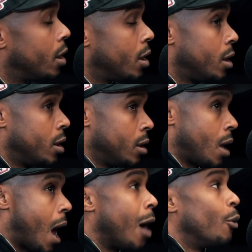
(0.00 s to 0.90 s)
Mm-hmm
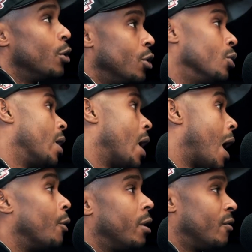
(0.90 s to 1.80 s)
I would do that.
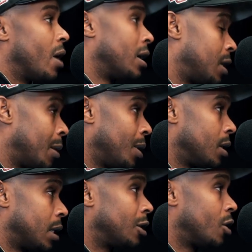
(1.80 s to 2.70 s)
I would advise that
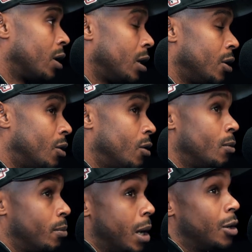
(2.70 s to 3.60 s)
because that's going to
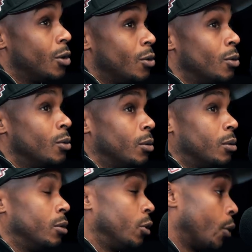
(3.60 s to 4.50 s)
either make you
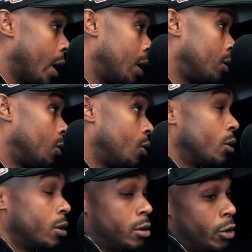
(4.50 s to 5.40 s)
great
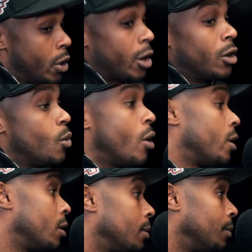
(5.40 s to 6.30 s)
or you're not going to
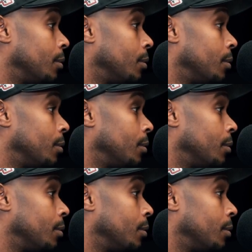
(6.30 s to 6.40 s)
want it.